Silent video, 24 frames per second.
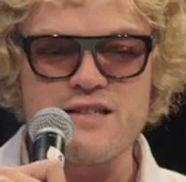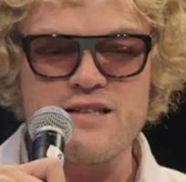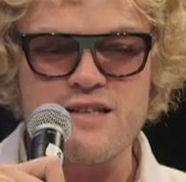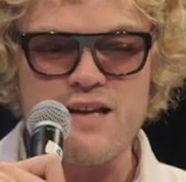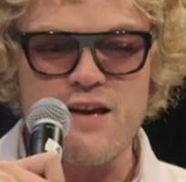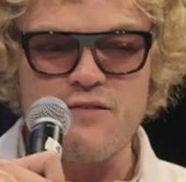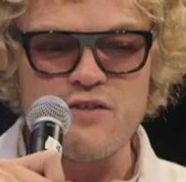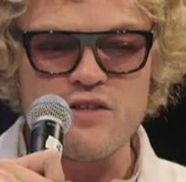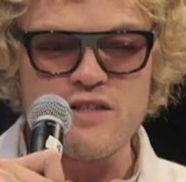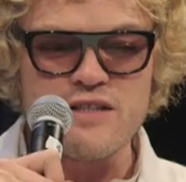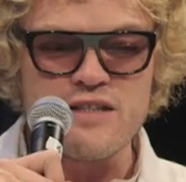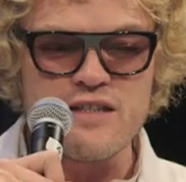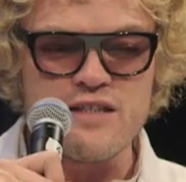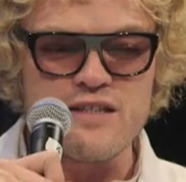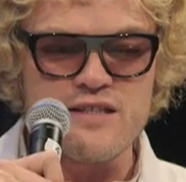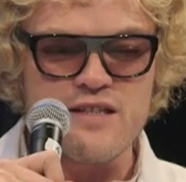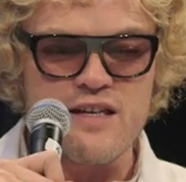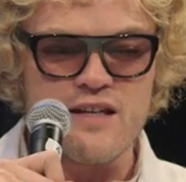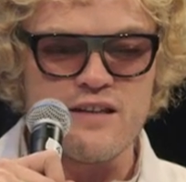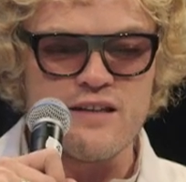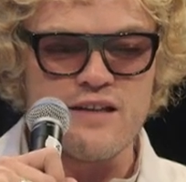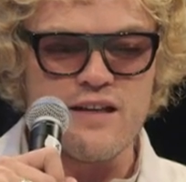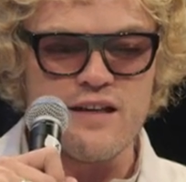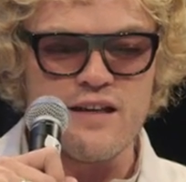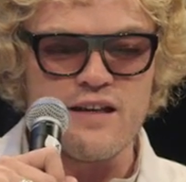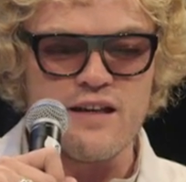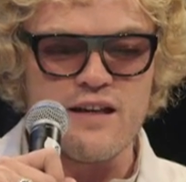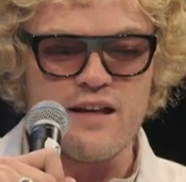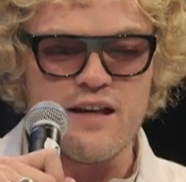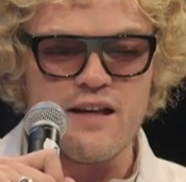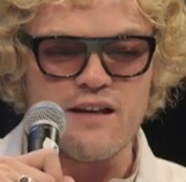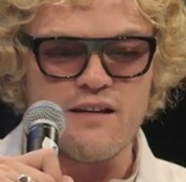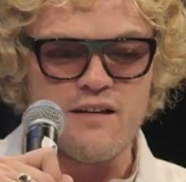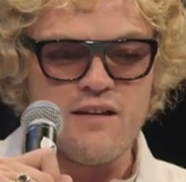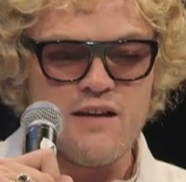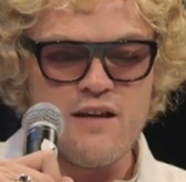70s
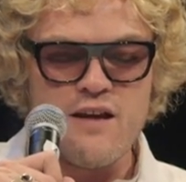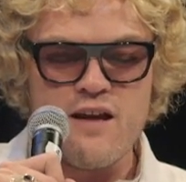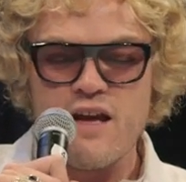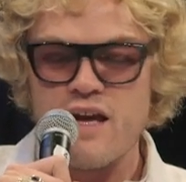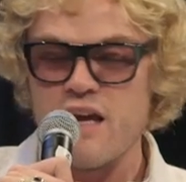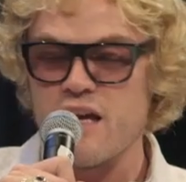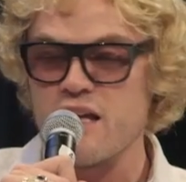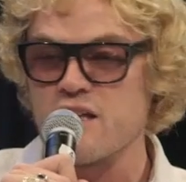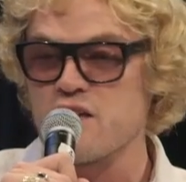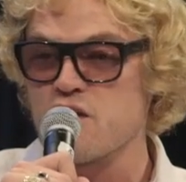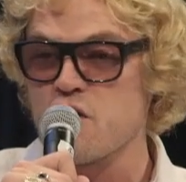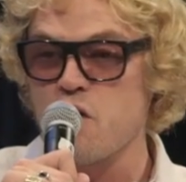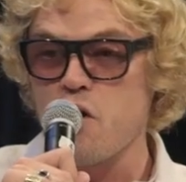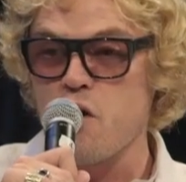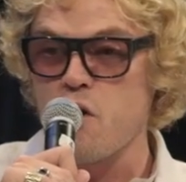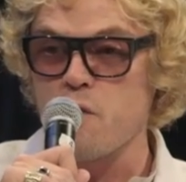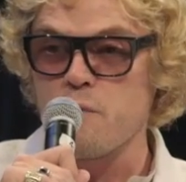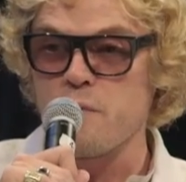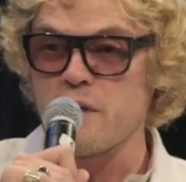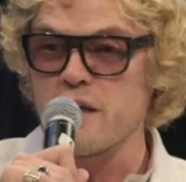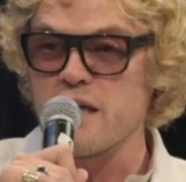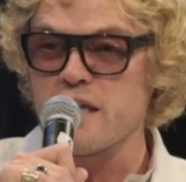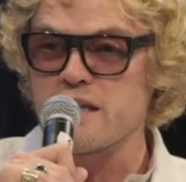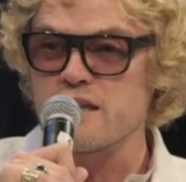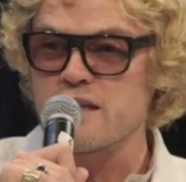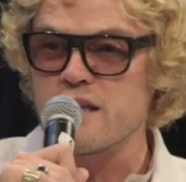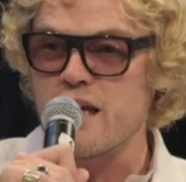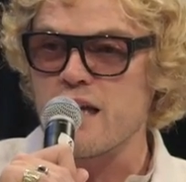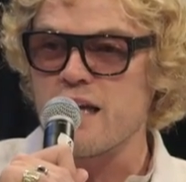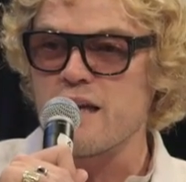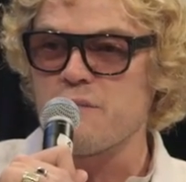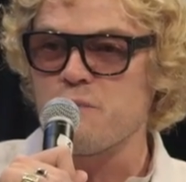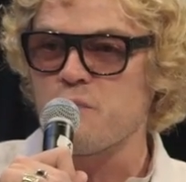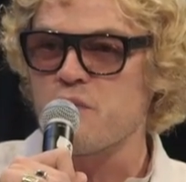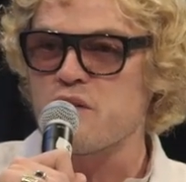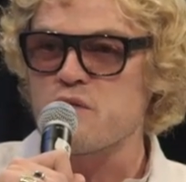in Europe, in Italy.